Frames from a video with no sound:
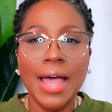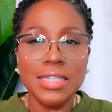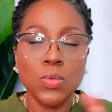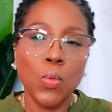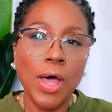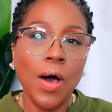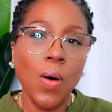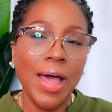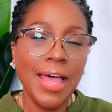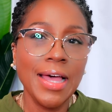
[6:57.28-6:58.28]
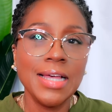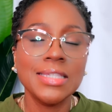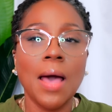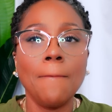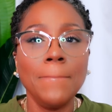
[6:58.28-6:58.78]
as well
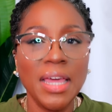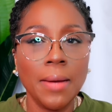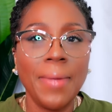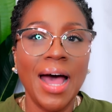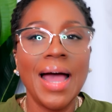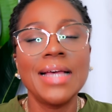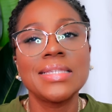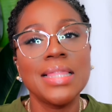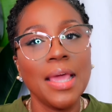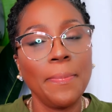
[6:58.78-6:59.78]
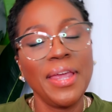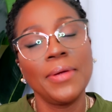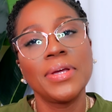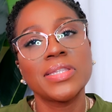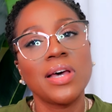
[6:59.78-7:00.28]
as minimize the
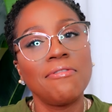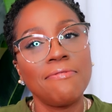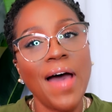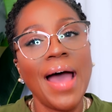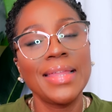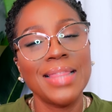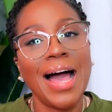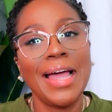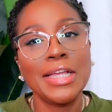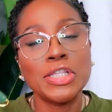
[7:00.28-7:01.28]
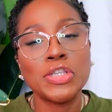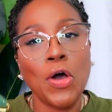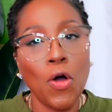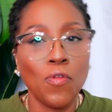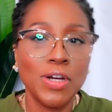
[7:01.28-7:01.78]
appearance of fine lines
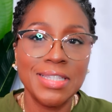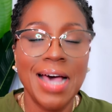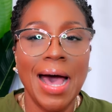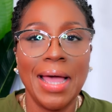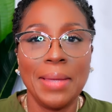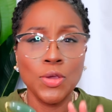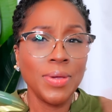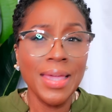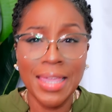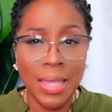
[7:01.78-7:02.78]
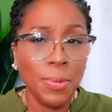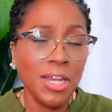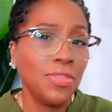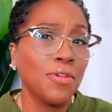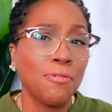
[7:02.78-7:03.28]
over time. You can keep it in the